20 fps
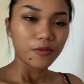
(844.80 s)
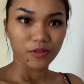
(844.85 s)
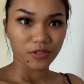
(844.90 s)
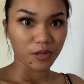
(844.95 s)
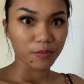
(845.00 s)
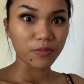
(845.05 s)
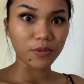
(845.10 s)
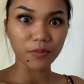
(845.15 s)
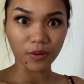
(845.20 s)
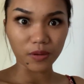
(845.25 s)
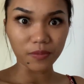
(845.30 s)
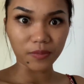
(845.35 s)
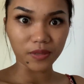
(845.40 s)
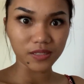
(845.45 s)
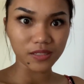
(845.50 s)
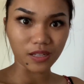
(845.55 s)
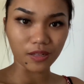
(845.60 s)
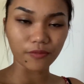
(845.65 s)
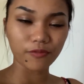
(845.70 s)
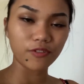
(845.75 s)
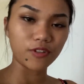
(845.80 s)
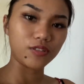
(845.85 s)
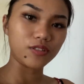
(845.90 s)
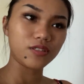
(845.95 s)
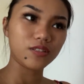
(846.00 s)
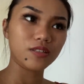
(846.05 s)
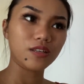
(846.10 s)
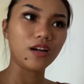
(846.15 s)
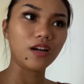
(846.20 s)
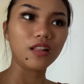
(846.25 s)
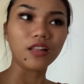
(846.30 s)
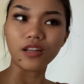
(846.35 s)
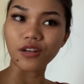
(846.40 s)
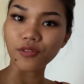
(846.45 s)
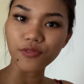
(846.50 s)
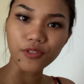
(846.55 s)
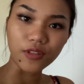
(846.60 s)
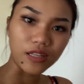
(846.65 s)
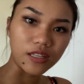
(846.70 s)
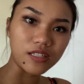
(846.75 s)
when I prepare myself, because a lot
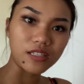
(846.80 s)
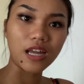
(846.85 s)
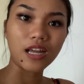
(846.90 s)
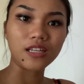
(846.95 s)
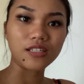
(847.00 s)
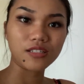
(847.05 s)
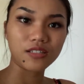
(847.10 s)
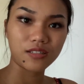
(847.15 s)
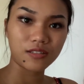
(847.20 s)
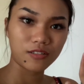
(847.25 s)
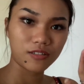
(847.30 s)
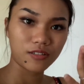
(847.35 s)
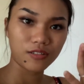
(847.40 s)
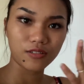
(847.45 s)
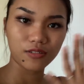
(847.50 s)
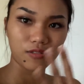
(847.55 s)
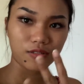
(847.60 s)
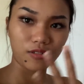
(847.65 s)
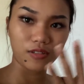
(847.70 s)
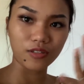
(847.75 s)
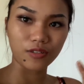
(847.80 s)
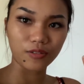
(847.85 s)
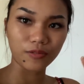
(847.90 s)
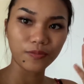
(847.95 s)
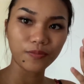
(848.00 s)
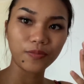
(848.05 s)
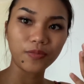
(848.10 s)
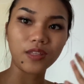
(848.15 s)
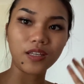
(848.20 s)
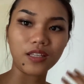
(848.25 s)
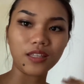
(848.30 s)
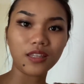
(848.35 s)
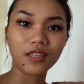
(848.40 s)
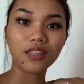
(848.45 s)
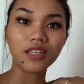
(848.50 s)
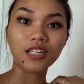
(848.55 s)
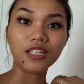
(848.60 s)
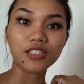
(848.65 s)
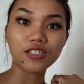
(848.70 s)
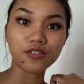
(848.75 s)
of things has, you know, that
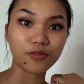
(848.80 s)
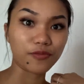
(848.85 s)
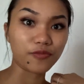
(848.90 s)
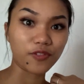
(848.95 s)
needs to